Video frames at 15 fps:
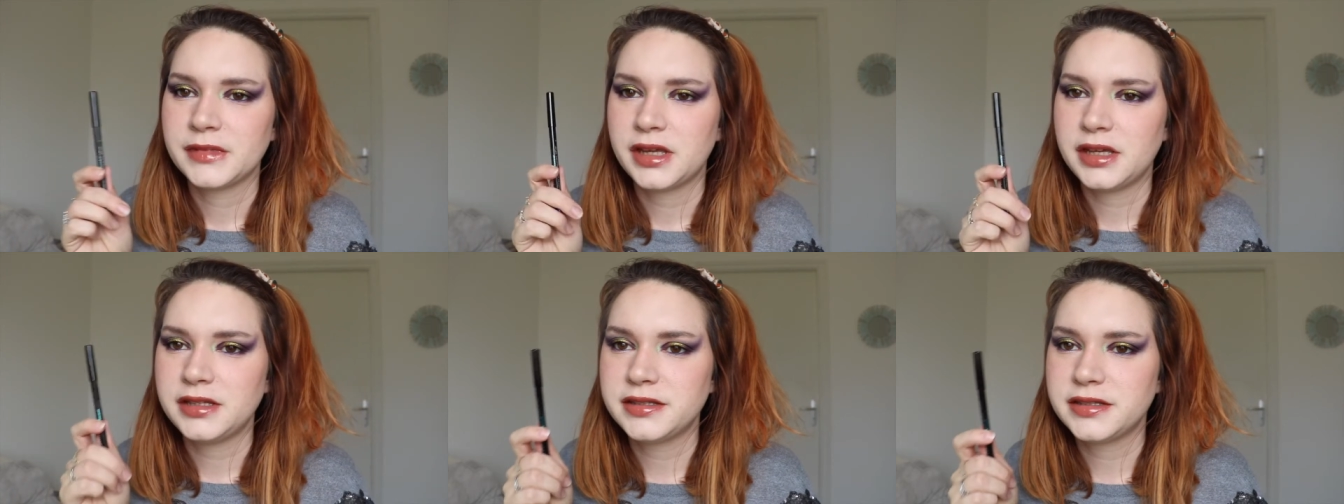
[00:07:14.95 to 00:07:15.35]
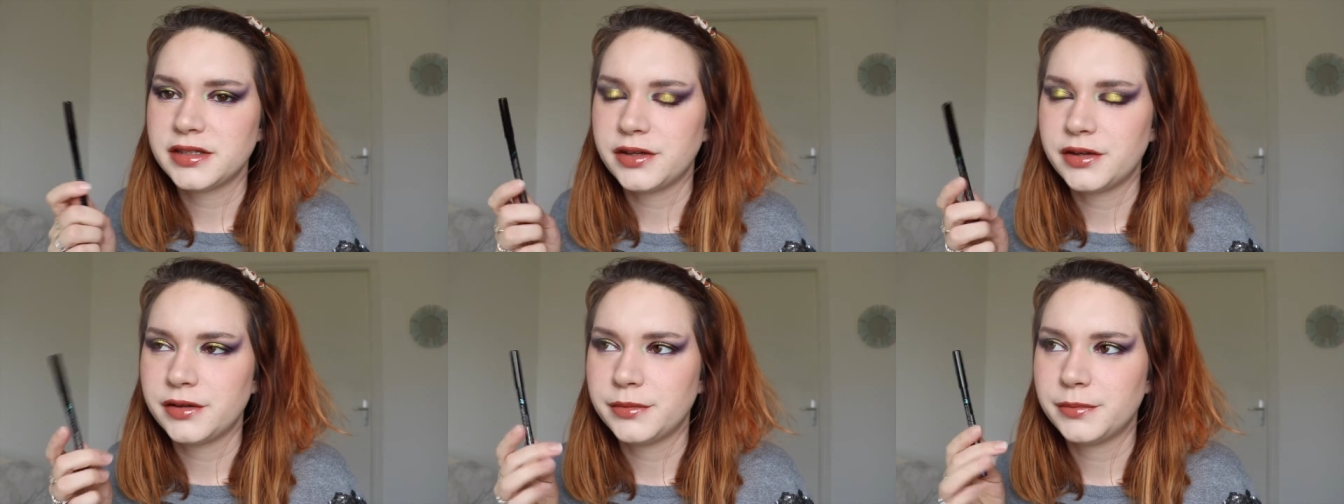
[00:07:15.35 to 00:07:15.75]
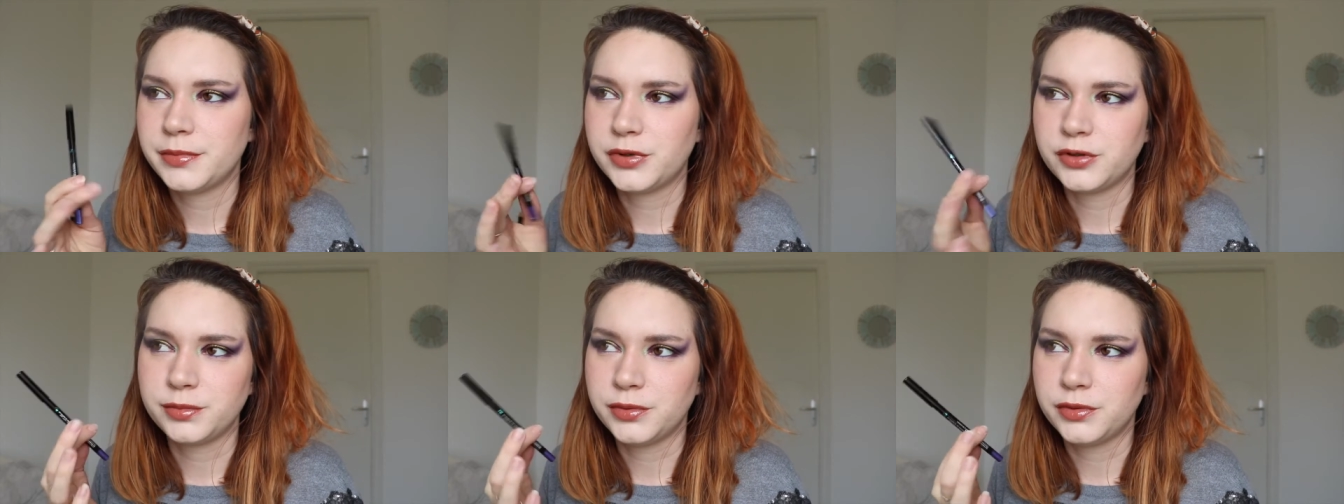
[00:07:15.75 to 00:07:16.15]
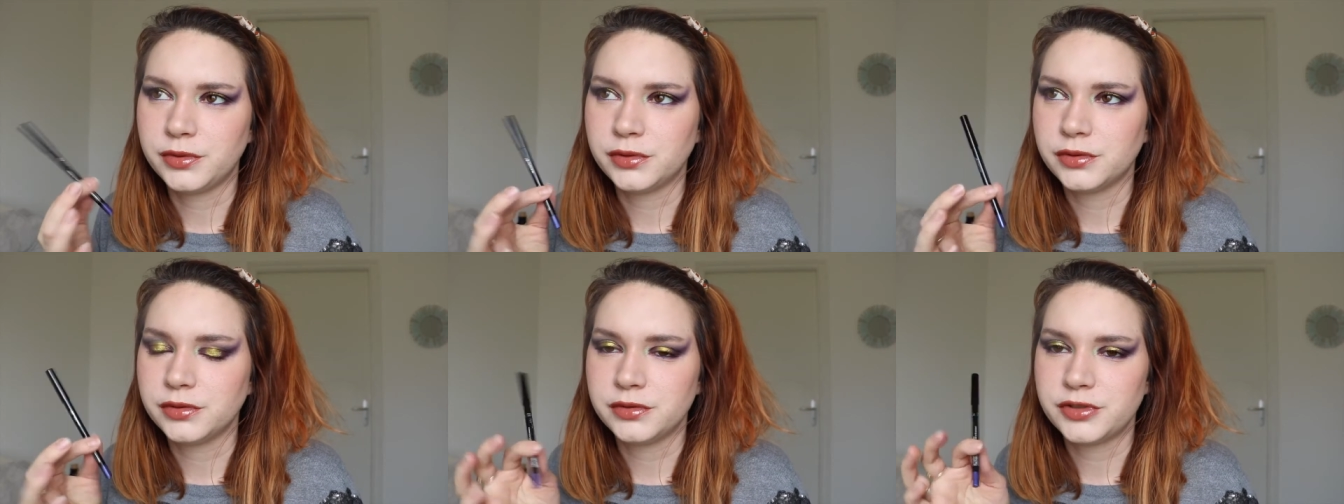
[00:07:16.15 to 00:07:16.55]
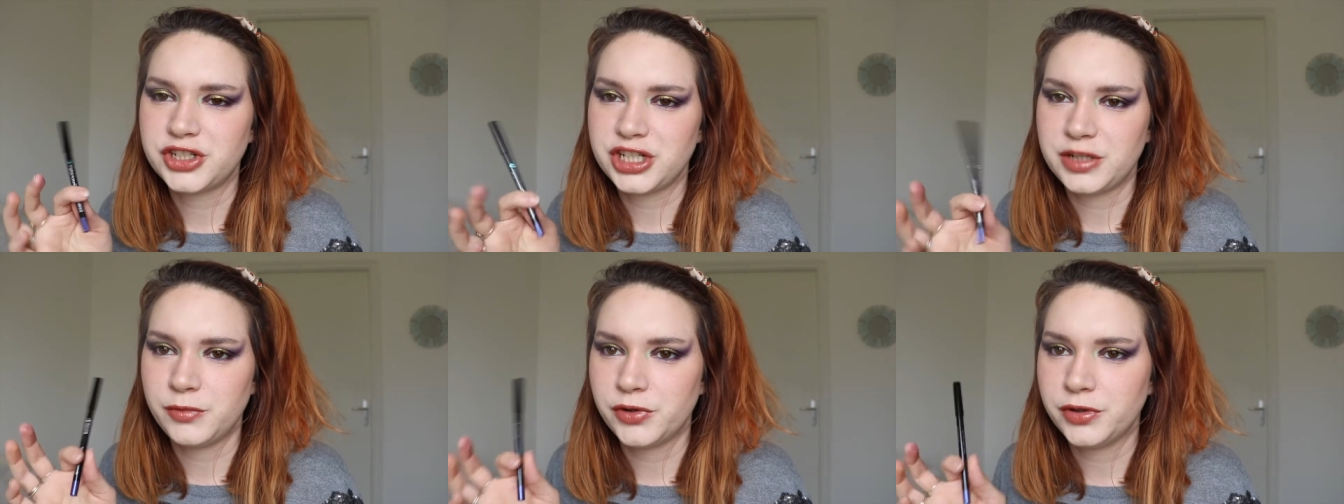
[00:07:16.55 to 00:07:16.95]
It's a purple
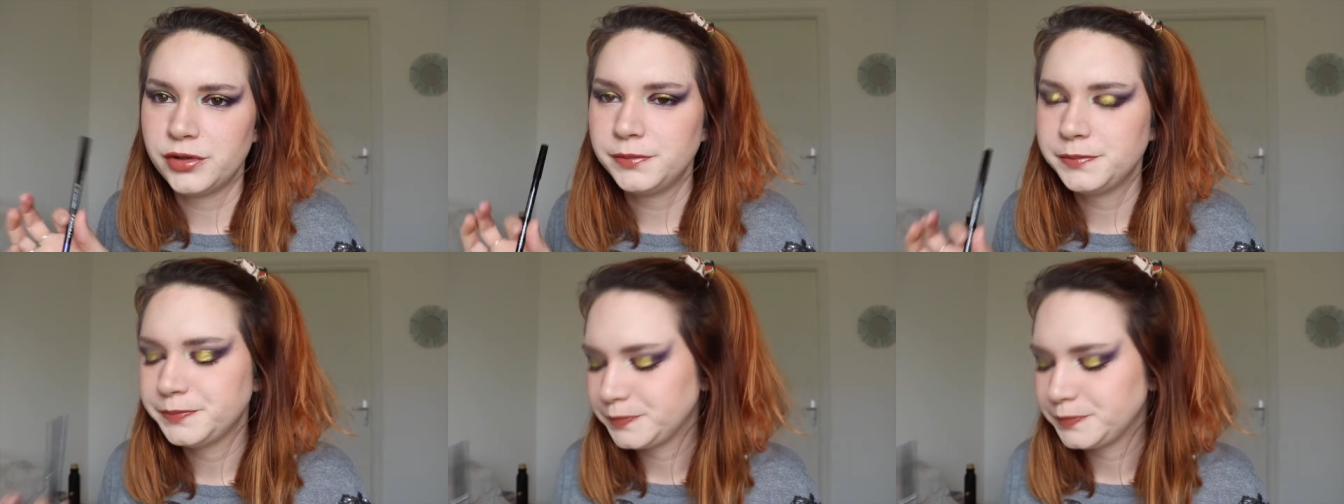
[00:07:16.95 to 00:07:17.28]
shimmer,